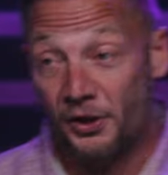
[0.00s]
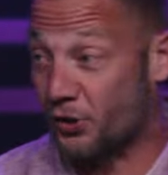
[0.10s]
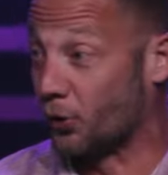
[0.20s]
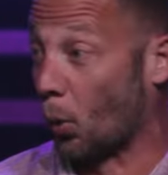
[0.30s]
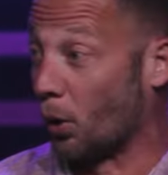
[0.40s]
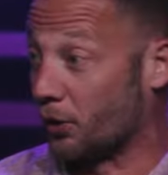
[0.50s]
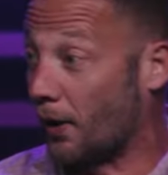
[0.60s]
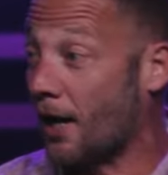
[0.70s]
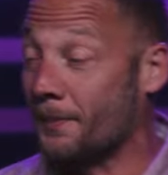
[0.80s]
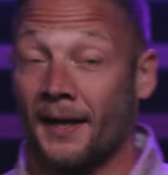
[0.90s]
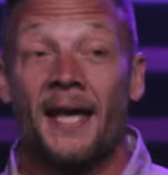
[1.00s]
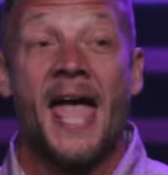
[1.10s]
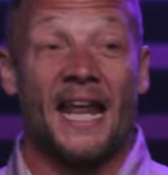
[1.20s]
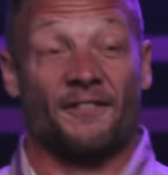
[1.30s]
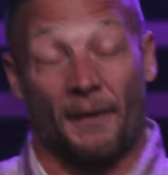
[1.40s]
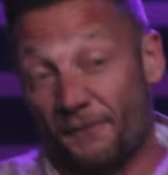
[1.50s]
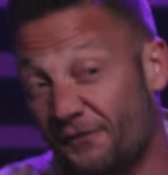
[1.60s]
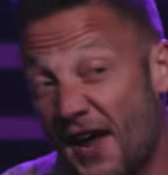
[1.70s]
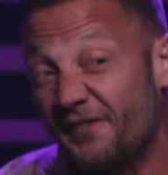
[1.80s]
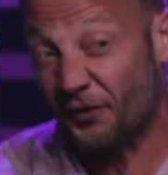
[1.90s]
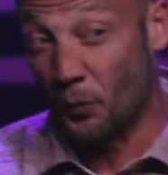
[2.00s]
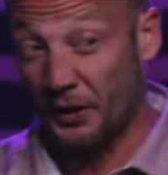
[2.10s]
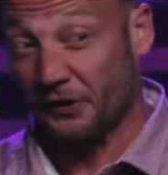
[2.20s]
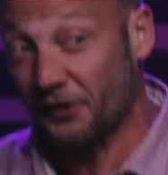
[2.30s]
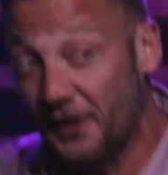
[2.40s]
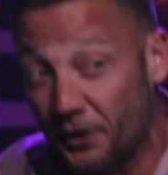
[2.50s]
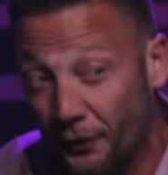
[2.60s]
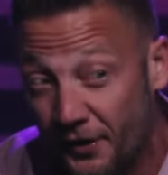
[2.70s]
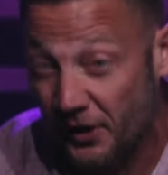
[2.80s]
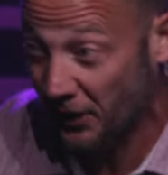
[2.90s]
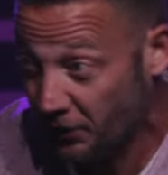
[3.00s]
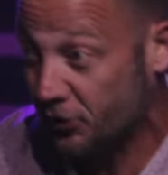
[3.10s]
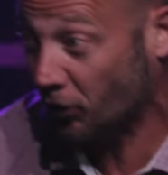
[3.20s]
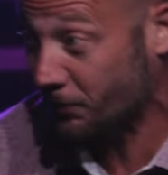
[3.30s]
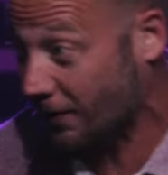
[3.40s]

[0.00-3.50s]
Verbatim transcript: to the world around me. And if I'm faithful with little, there's a little scripture